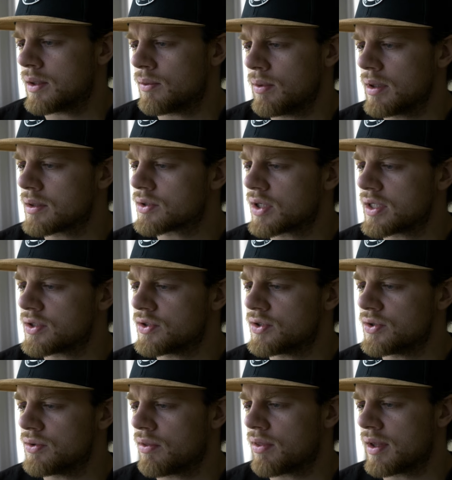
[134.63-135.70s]
I will try to
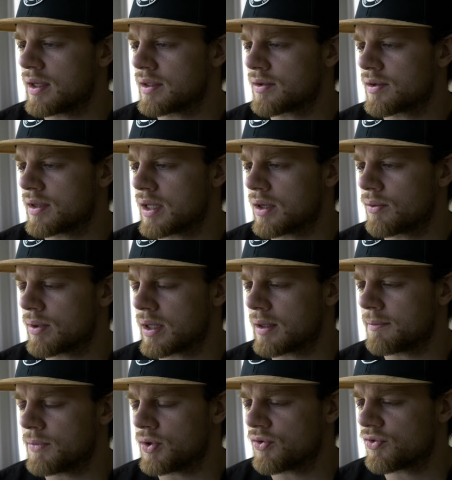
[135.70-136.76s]
do things now when
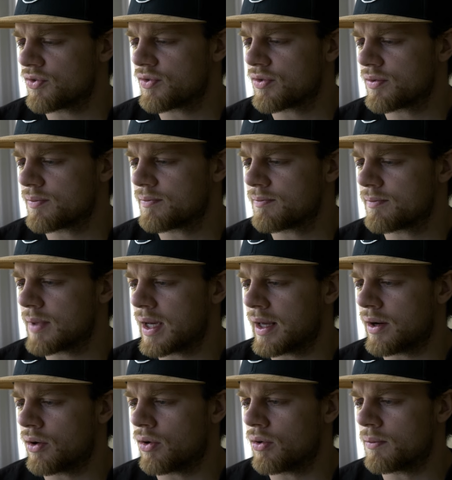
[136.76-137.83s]
I'm just
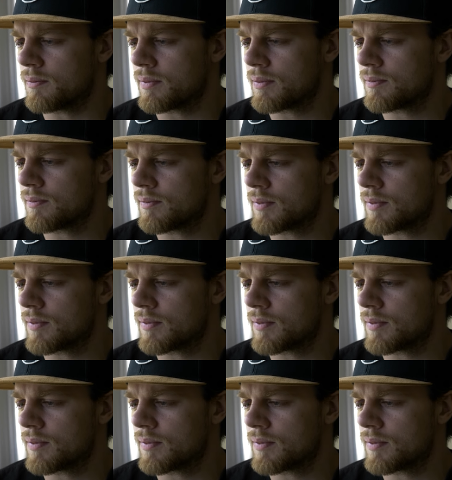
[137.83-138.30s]
at home.